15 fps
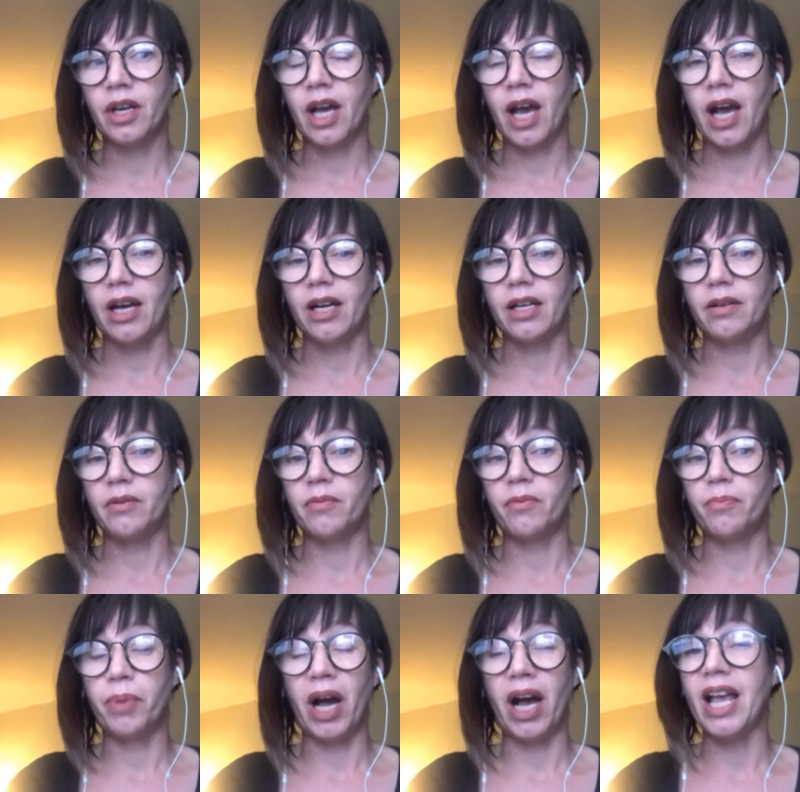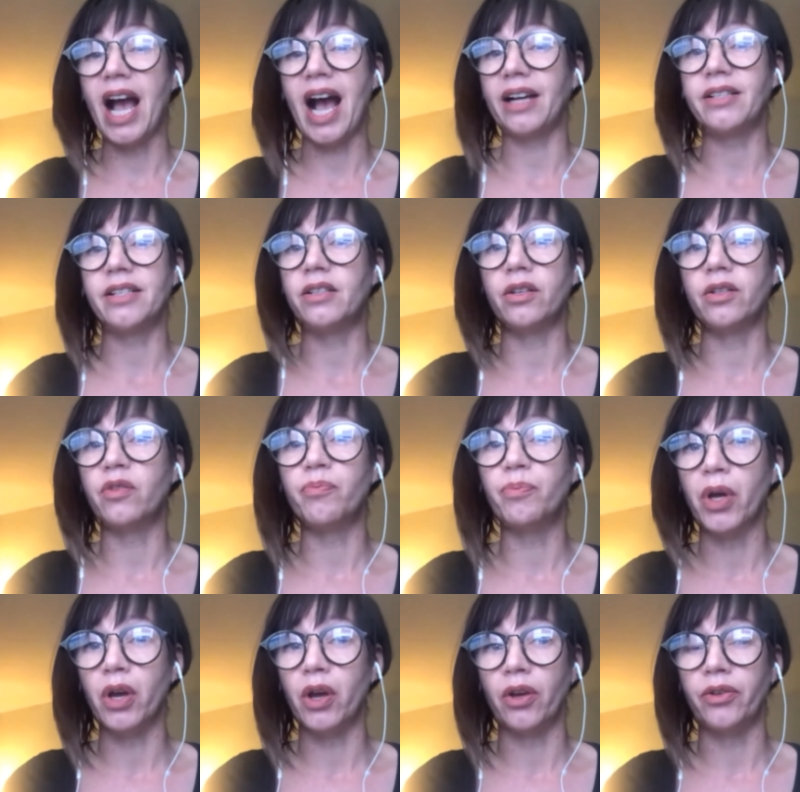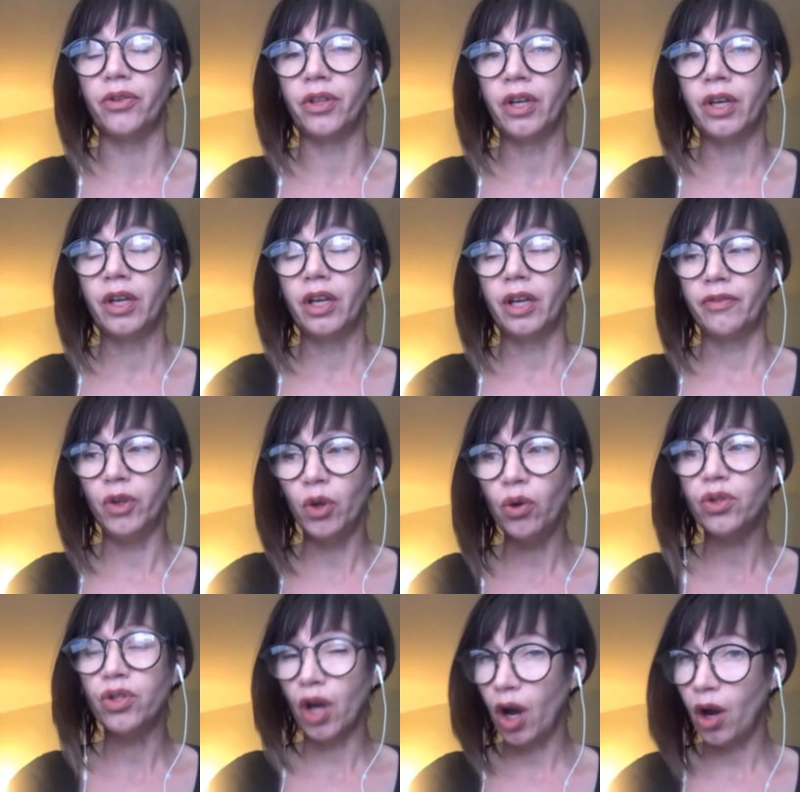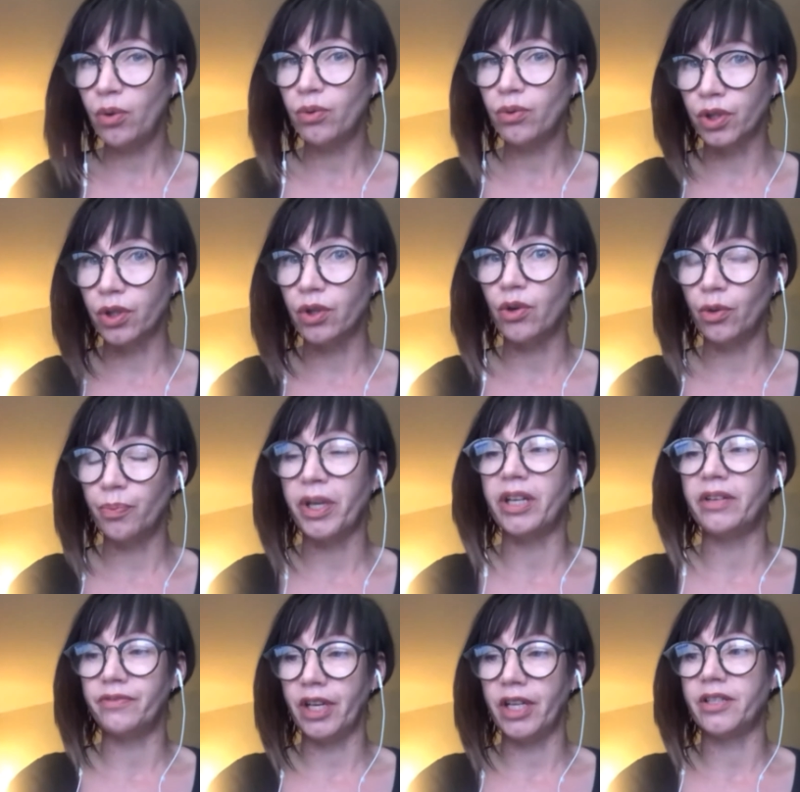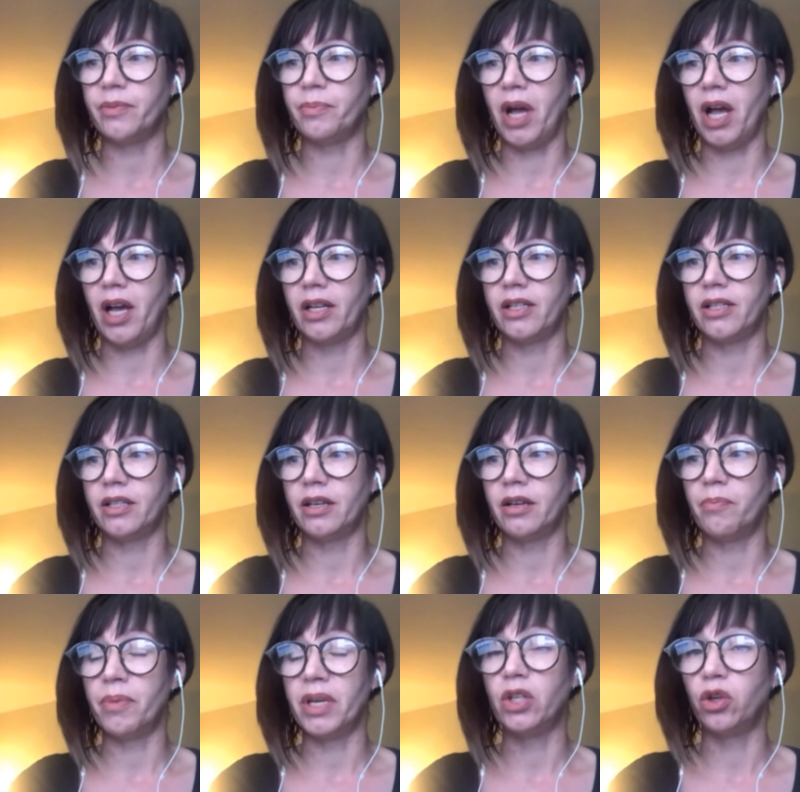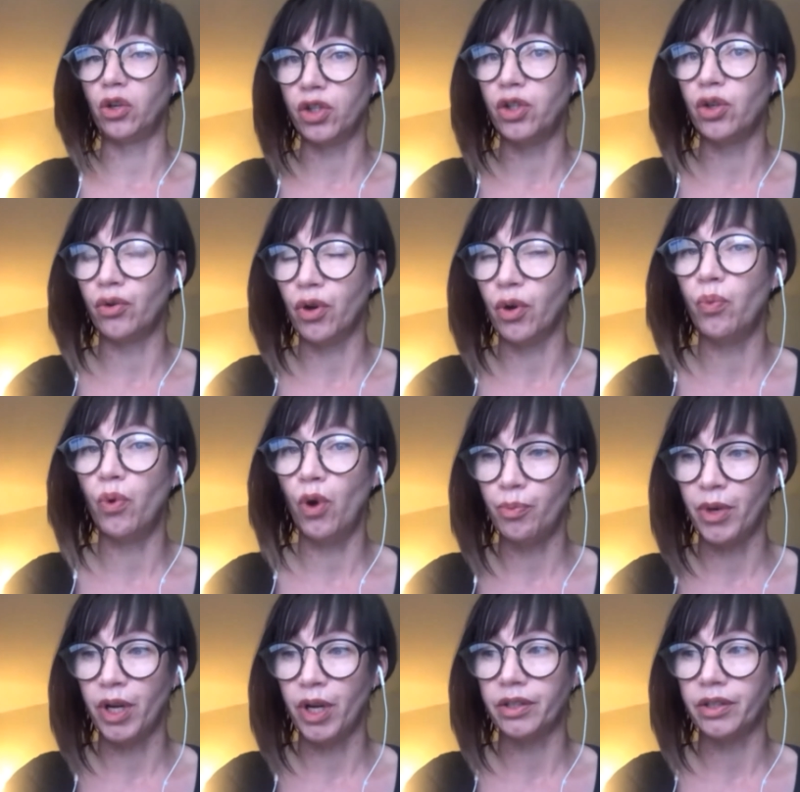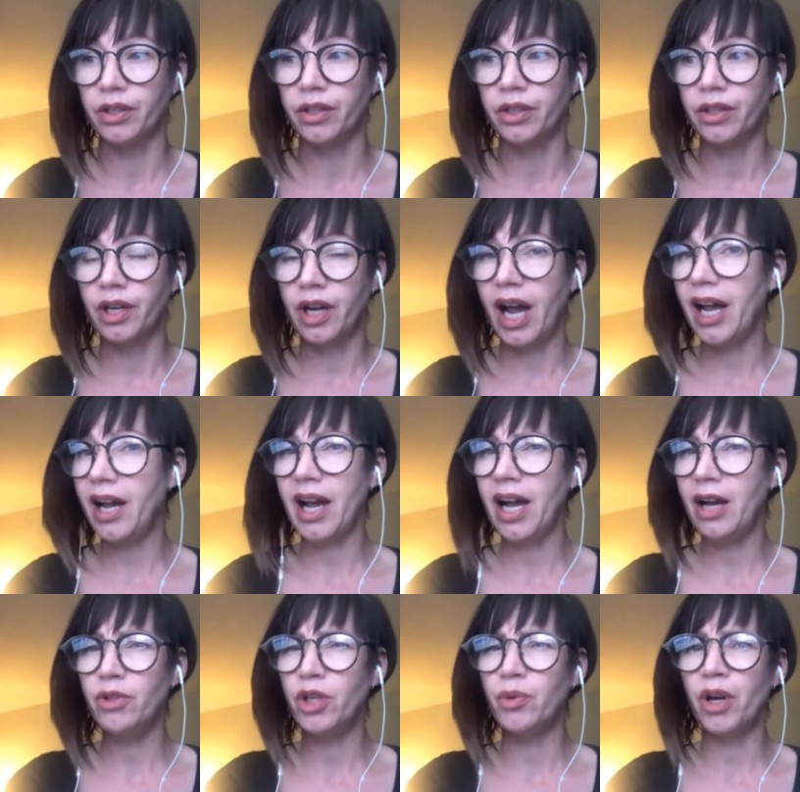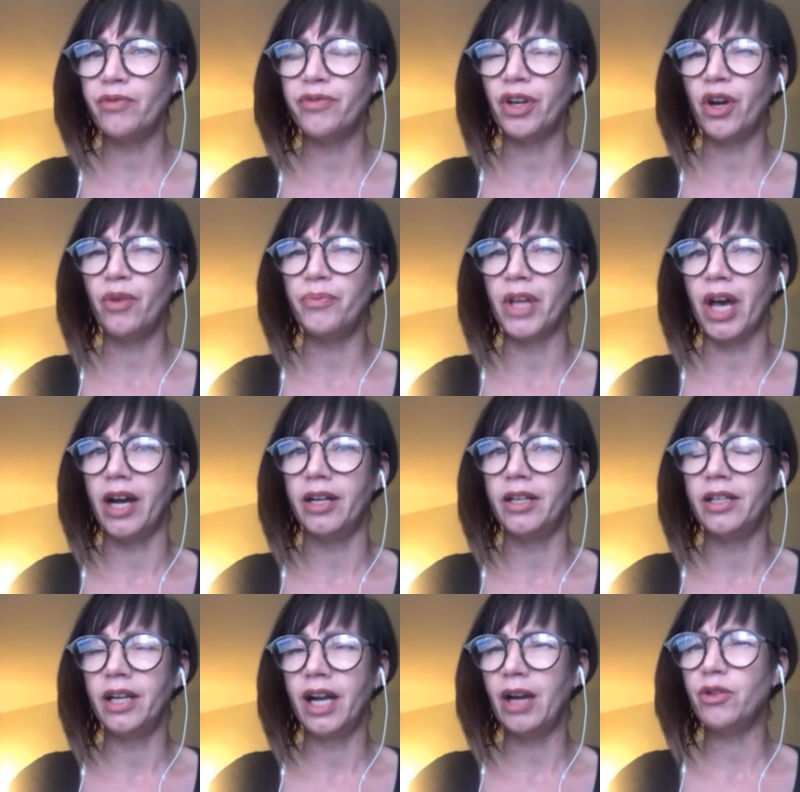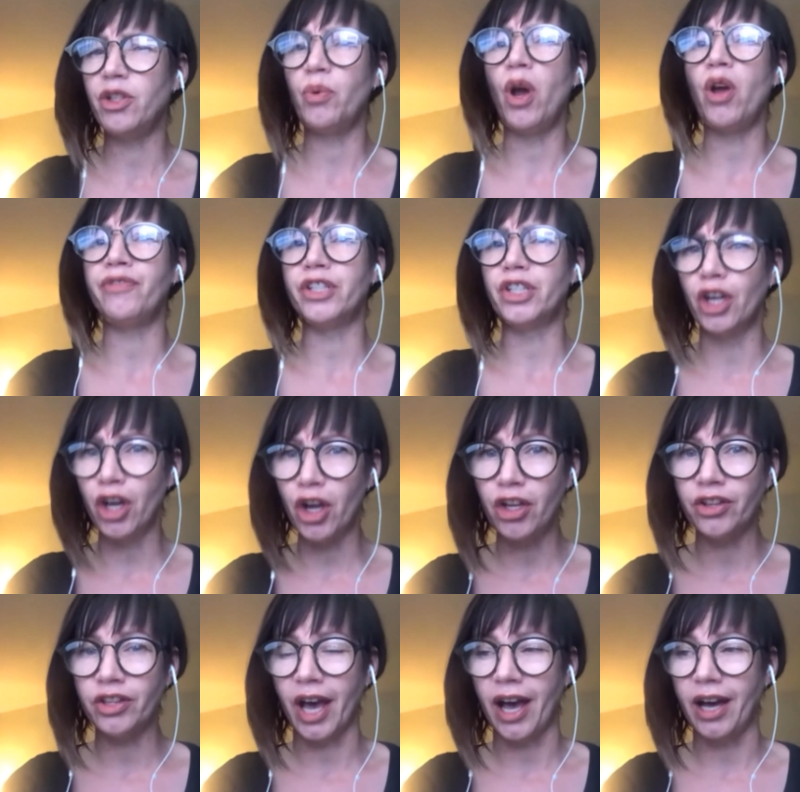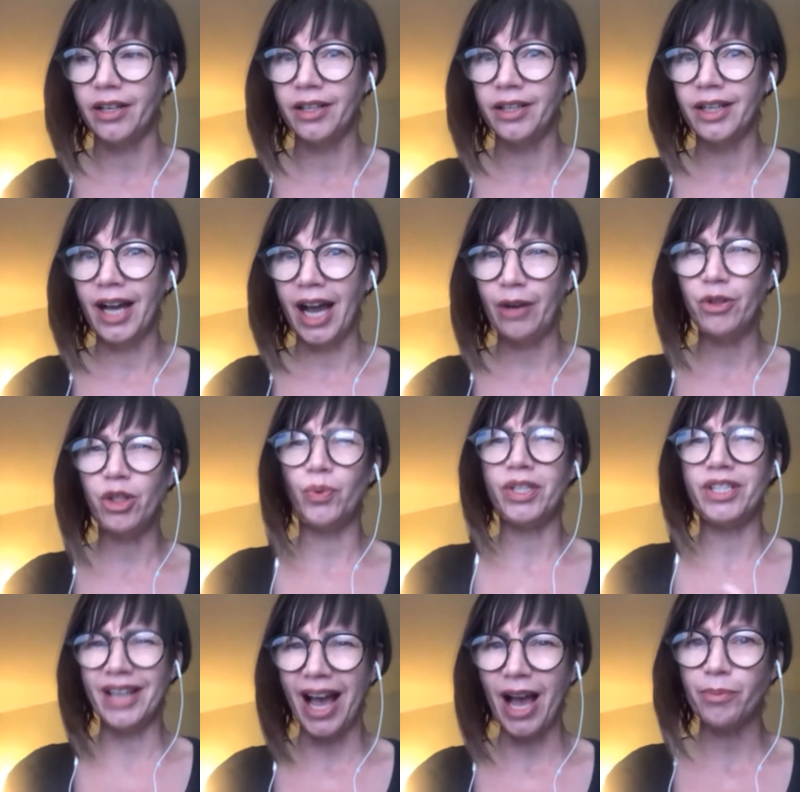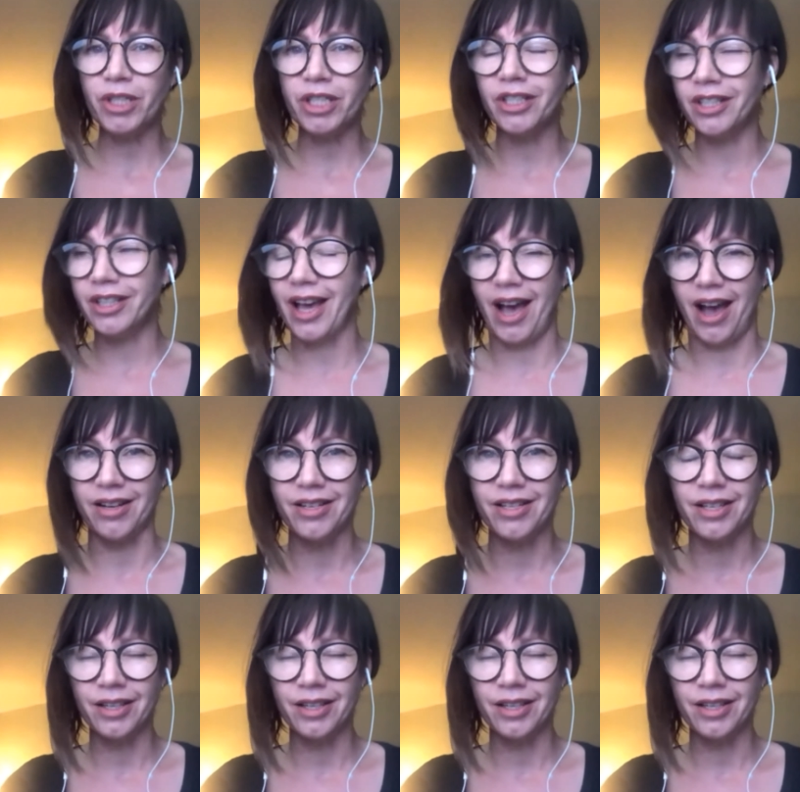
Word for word: uh, by accident of birth. If you're told that you're being victimized because you're a woman, how, how do you overcome that? How do you overturn yeah. that? How do you adapt to that?